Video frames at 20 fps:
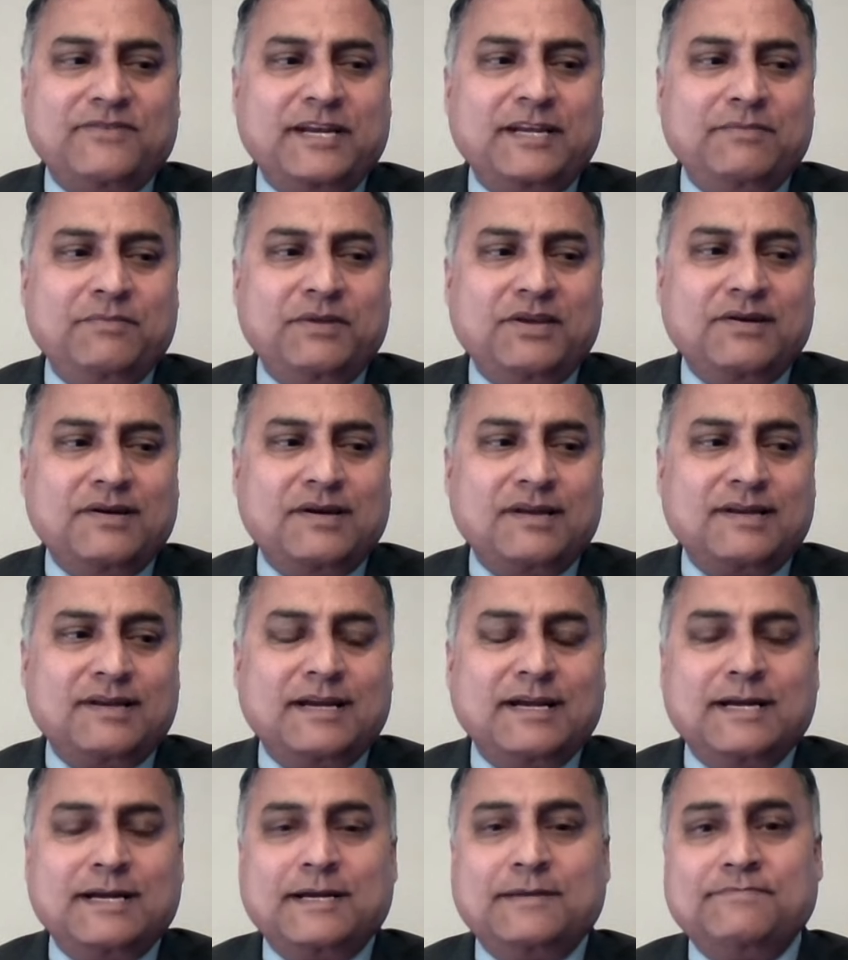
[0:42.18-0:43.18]
inviting me
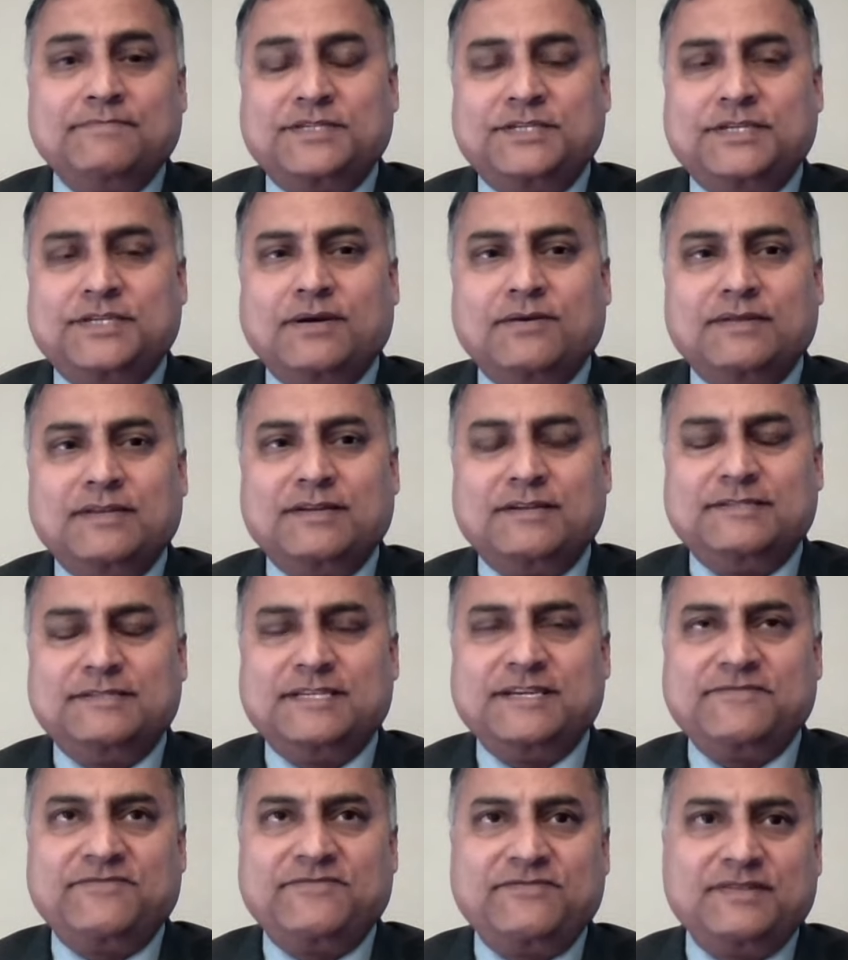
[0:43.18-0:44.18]
on. So the
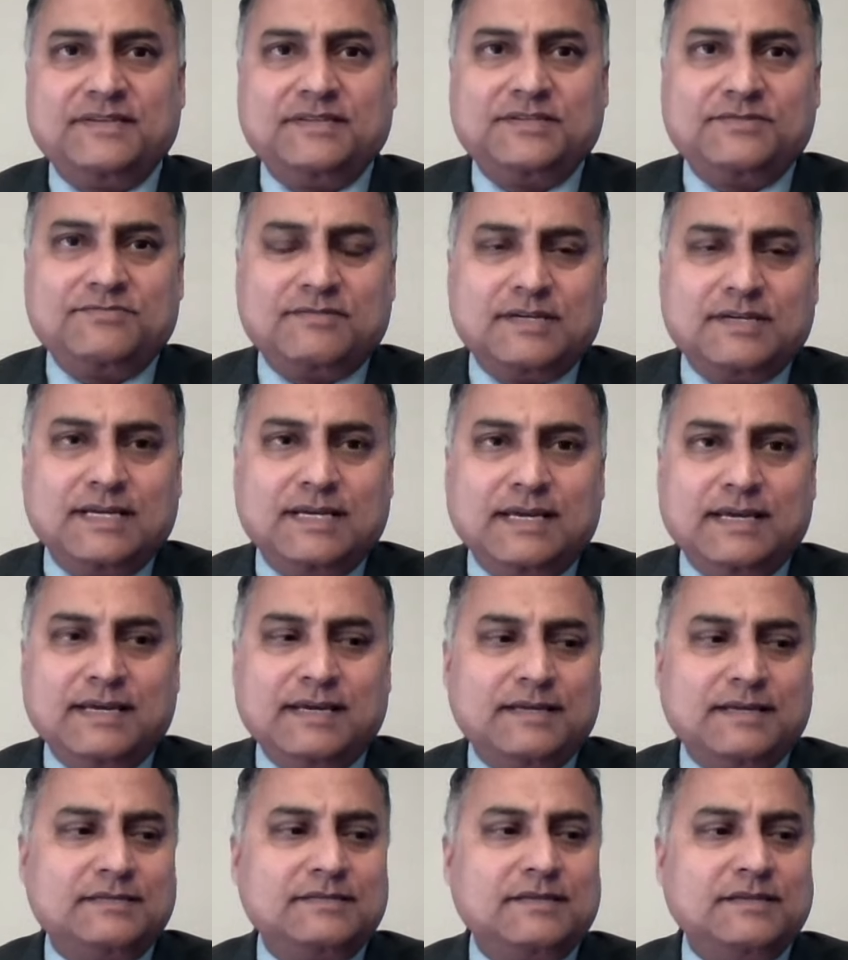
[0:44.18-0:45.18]
difference really
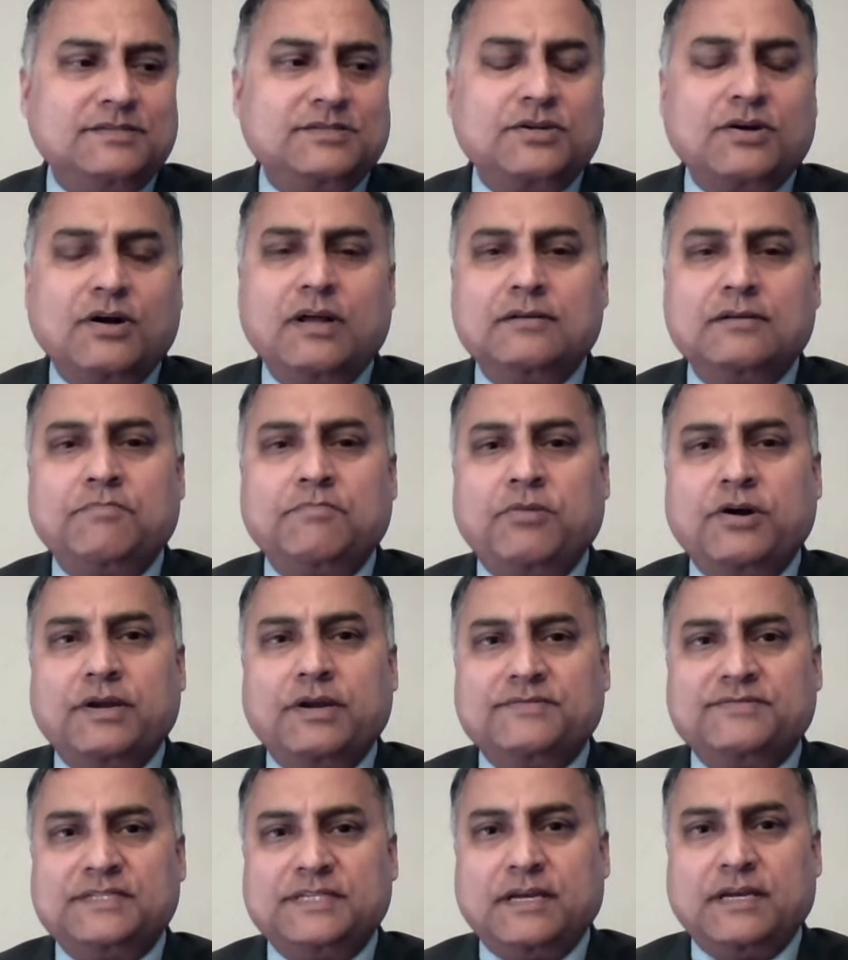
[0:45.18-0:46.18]
is it's called a
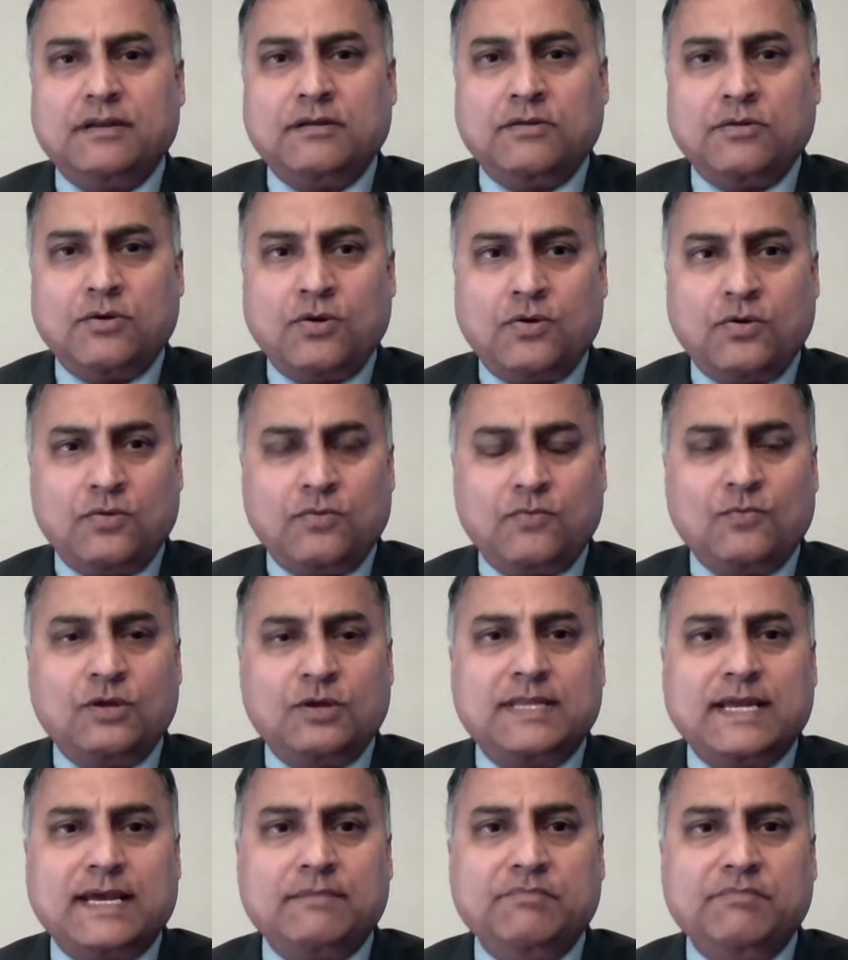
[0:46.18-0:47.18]
point of sale loan.
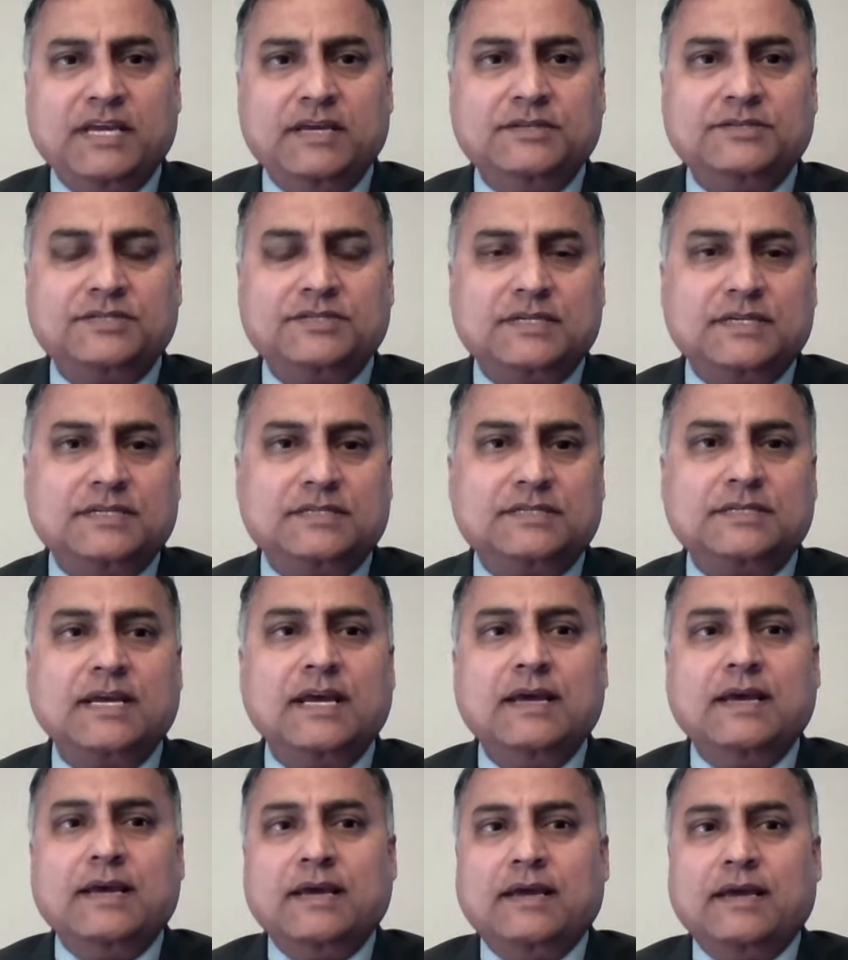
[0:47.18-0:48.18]
What that means is
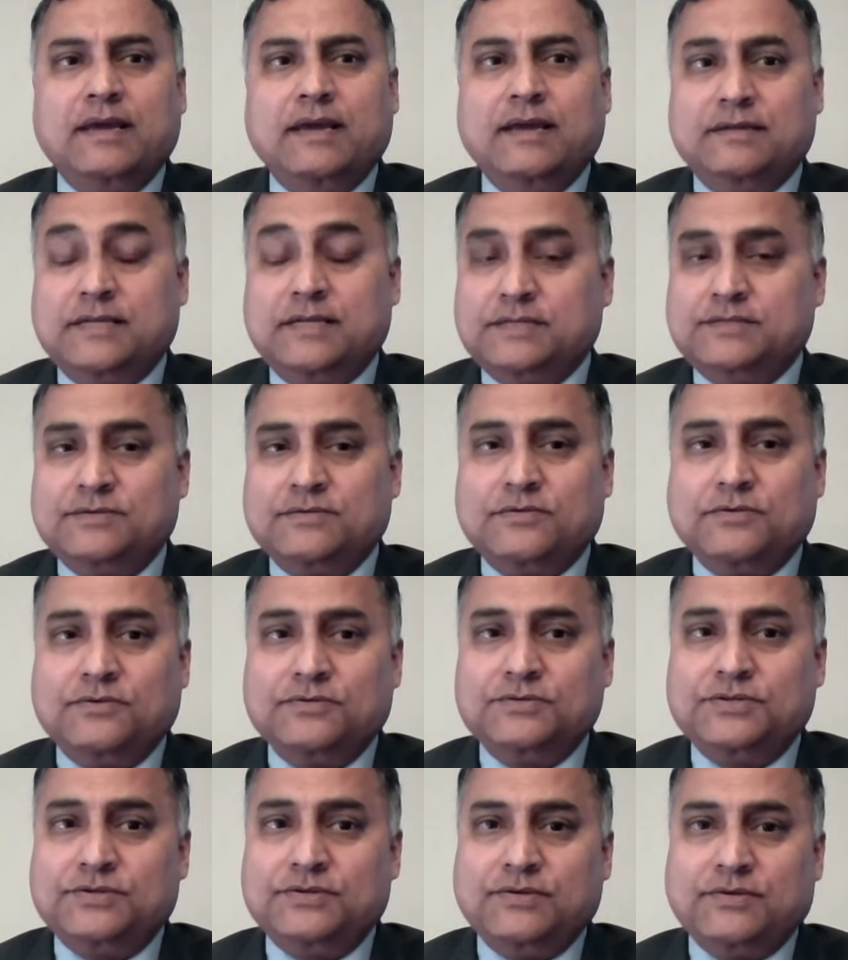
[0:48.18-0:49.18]
it doesn't
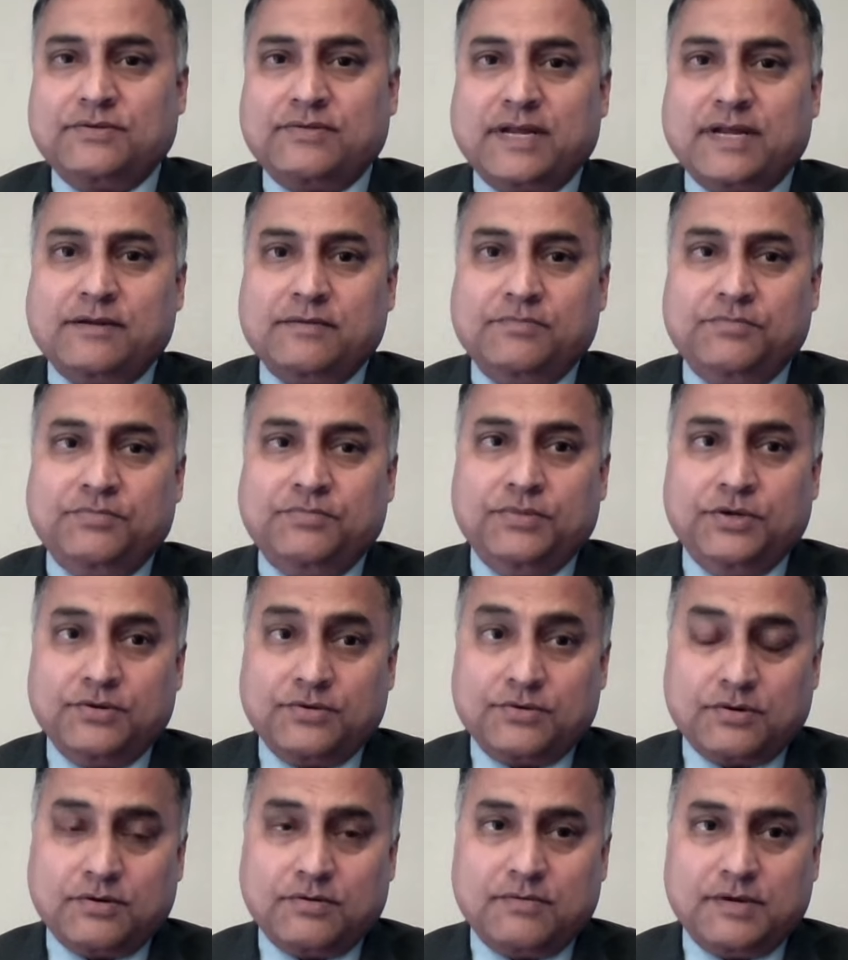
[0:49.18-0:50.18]
go through your credit
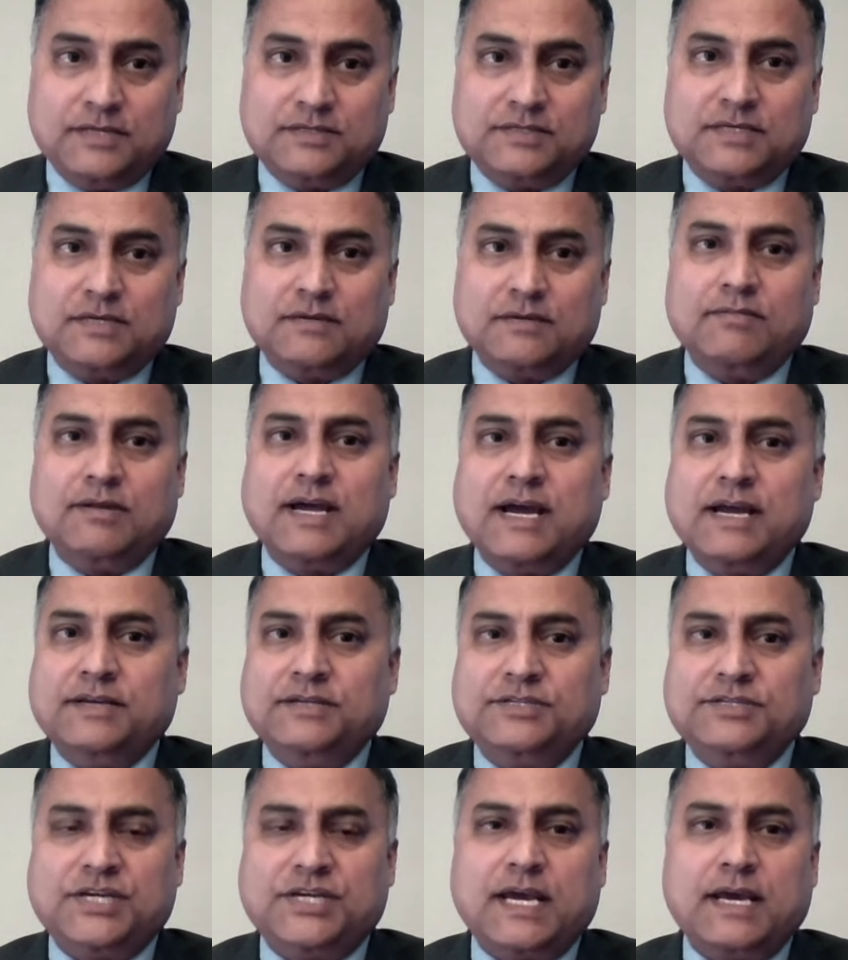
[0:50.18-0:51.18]
bureau. It's a
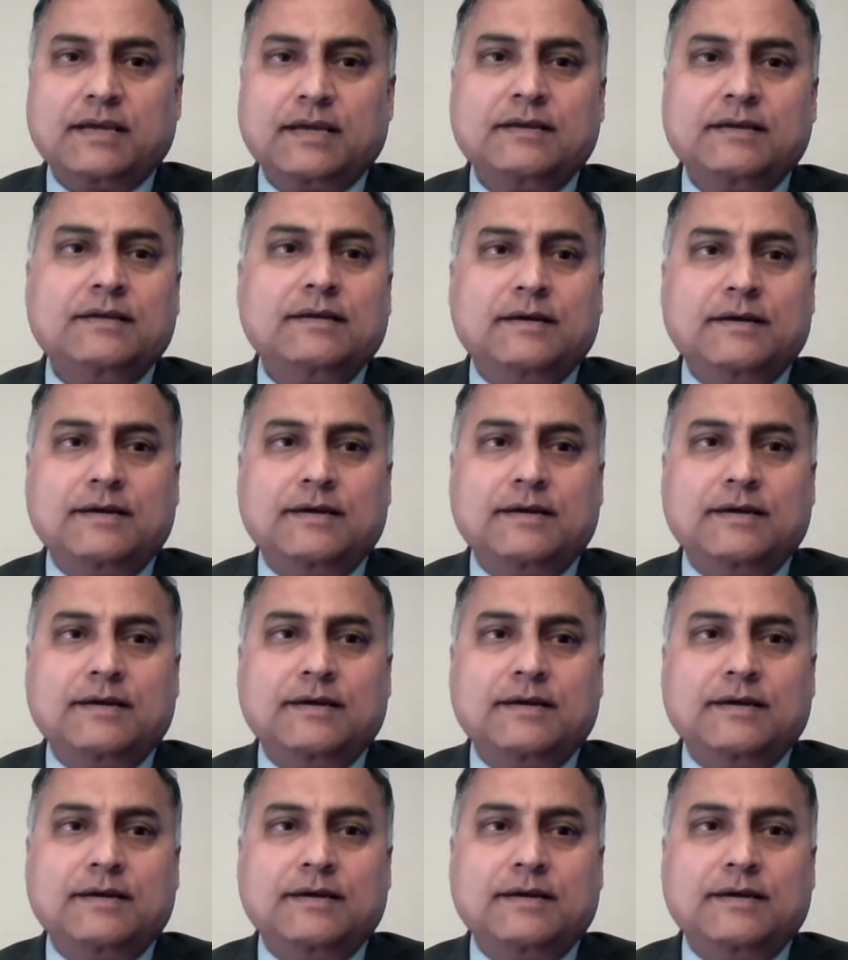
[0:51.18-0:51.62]
light check.